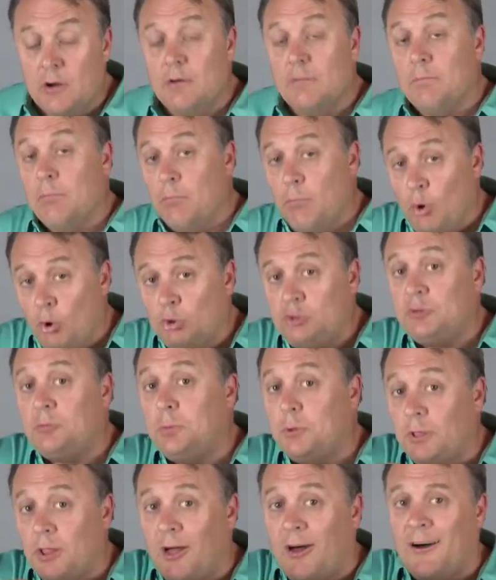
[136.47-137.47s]

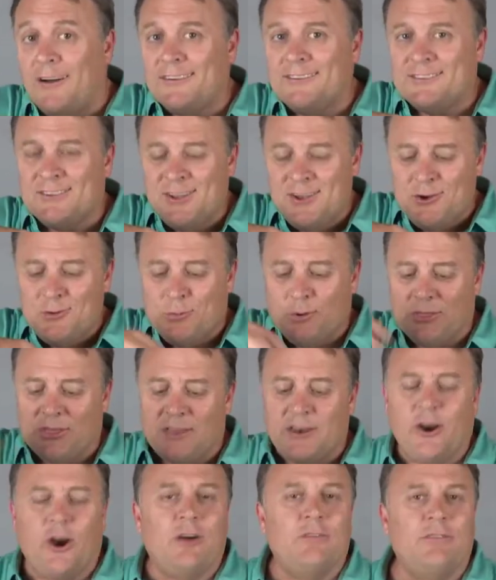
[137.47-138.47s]
multiple logs
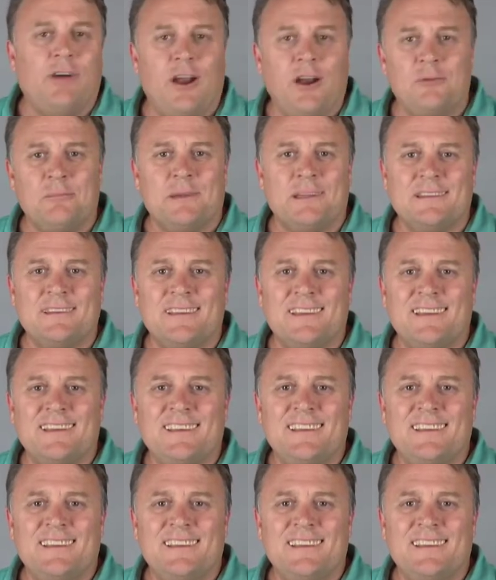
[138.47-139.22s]
within our environment.